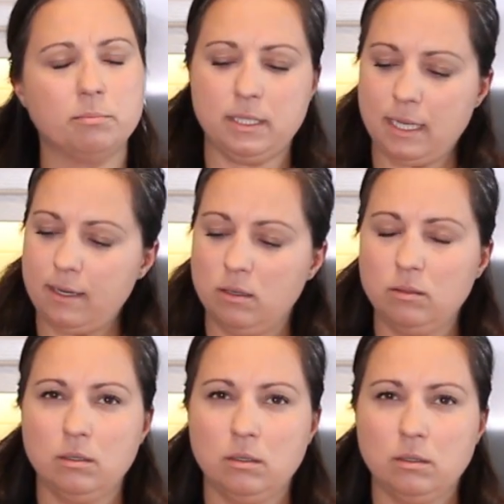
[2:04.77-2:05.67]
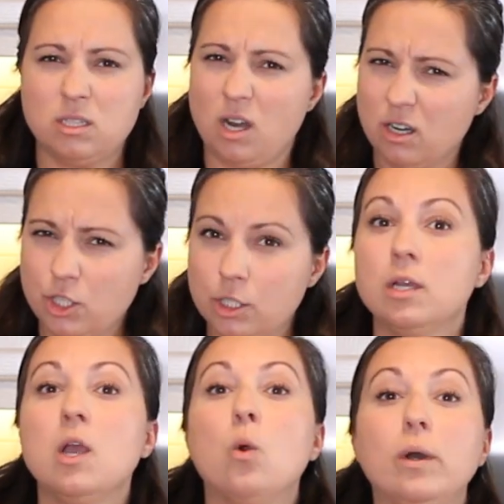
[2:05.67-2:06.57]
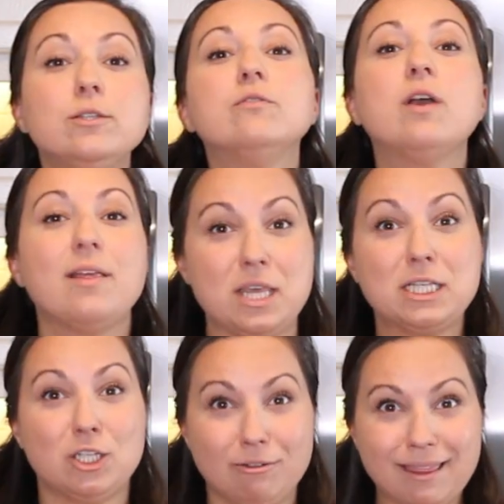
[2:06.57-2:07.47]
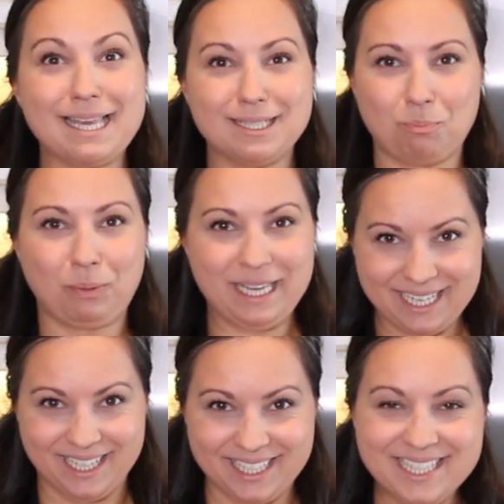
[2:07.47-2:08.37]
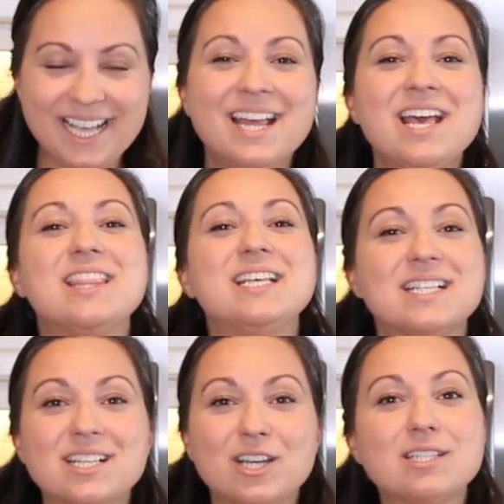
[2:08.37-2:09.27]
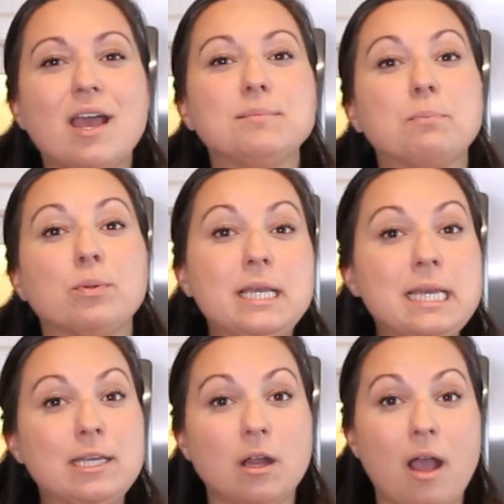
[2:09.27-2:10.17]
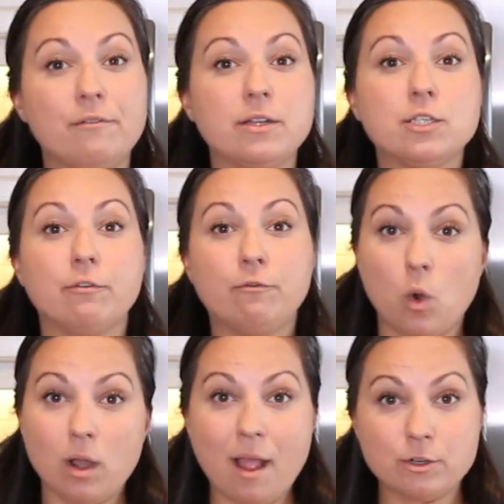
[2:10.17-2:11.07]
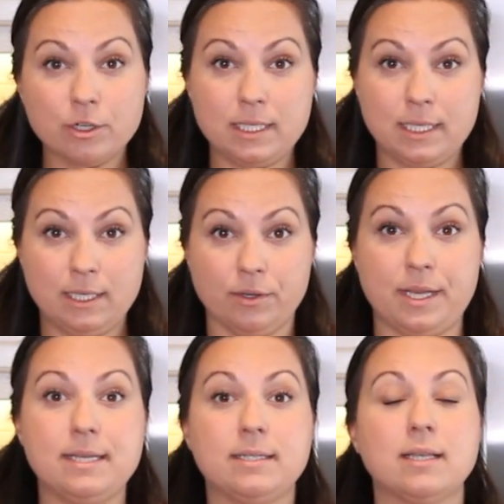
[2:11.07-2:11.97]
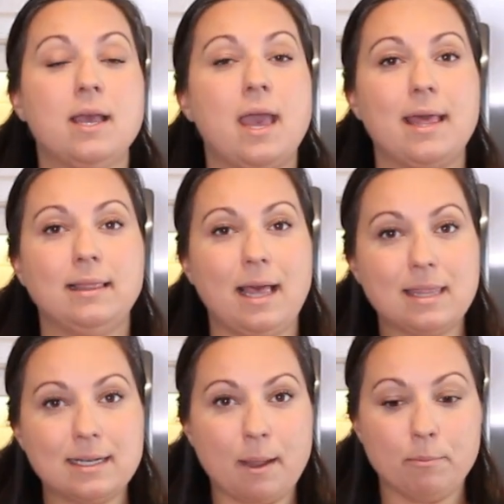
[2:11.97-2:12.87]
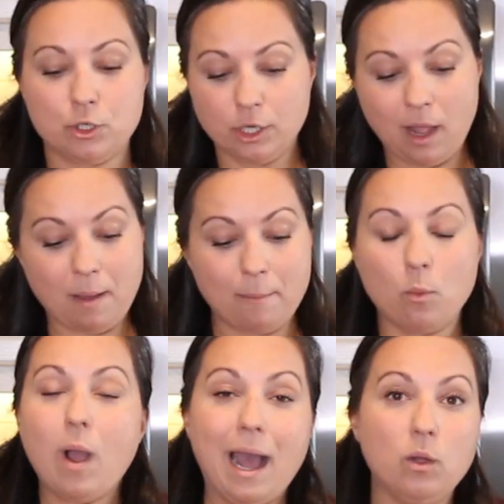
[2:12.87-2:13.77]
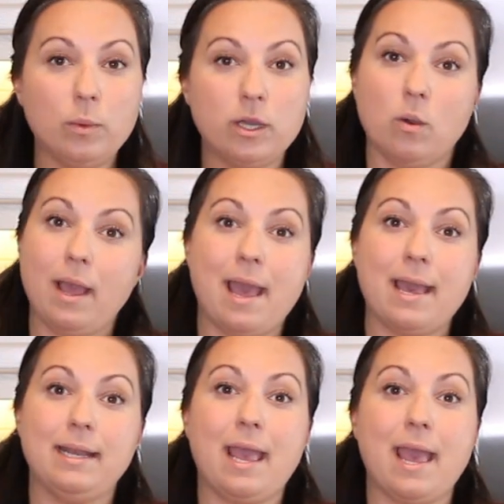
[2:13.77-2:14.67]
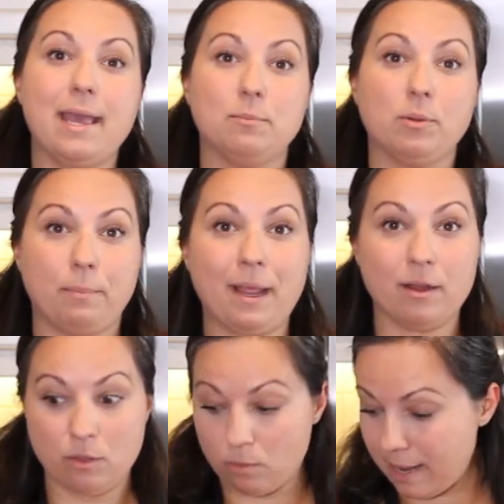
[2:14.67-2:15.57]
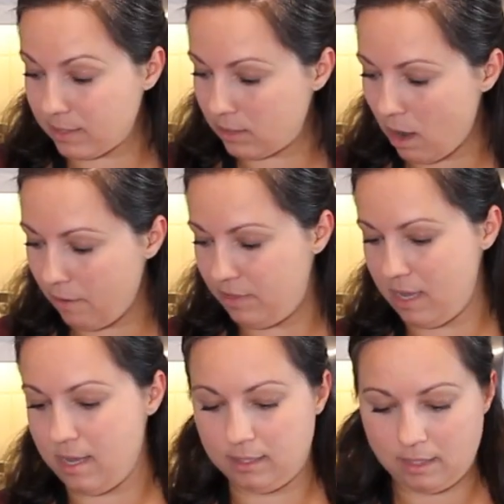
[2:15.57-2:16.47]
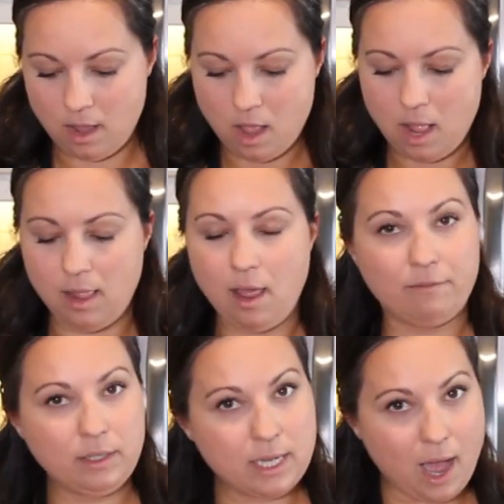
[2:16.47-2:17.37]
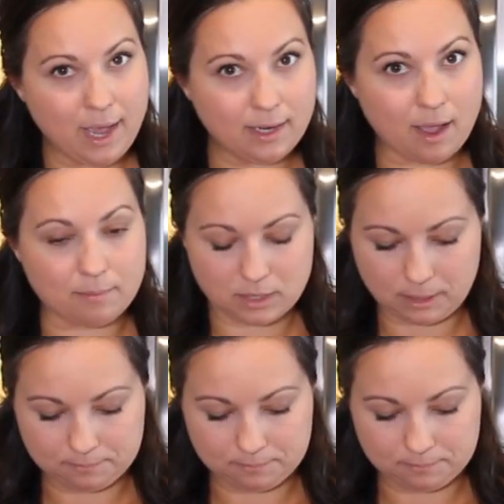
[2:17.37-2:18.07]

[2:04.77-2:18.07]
Potato? Starch. Once you've got these two things peeled, this is a good time to preheat your oven to 400 degrees and let that temperature come up while we go ahead and prepare the rest of these lovely items.